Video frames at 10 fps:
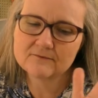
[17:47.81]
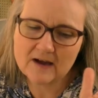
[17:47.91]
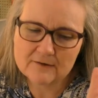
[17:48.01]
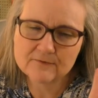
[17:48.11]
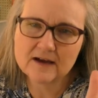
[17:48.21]

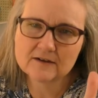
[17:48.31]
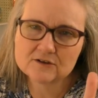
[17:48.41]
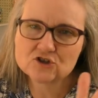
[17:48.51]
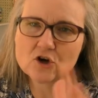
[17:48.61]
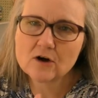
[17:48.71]
I found a
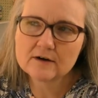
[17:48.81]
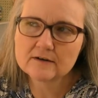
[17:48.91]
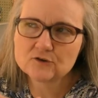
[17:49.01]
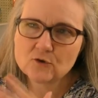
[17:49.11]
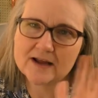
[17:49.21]
chart
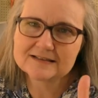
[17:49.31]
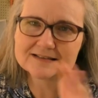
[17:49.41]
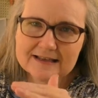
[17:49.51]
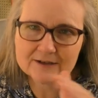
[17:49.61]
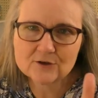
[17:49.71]
a
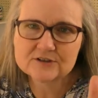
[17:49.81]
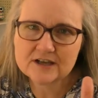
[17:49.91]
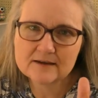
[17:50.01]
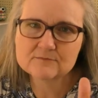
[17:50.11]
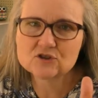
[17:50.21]
translator type